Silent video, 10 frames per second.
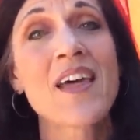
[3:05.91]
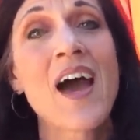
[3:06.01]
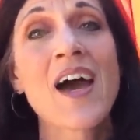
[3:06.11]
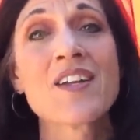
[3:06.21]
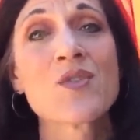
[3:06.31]

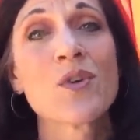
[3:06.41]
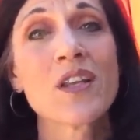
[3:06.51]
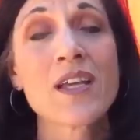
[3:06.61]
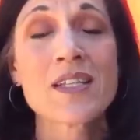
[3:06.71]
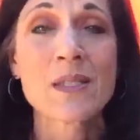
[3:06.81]
that
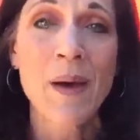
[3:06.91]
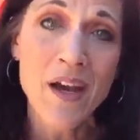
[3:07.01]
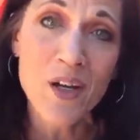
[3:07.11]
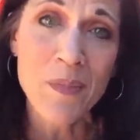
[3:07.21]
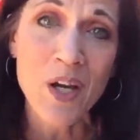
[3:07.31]
really
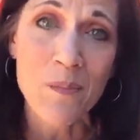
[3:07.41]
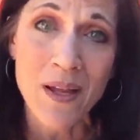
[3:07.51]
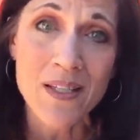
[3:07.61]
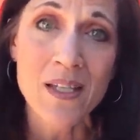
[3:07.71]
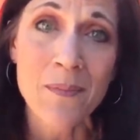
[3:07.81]
inspired me or
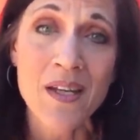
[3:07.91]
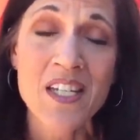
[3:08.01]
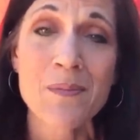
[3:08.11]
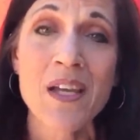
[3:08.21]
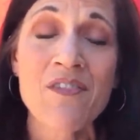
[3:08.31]
meant something
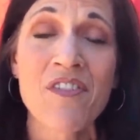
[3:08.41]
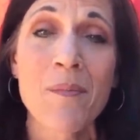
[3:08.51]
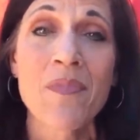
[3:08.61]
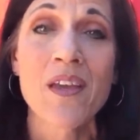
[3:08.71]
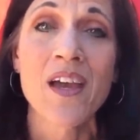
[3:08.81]
to me
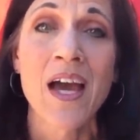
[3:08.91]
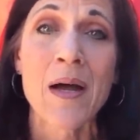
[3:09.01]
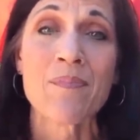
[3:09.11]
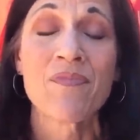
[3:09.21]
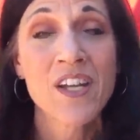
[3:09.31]
from the um,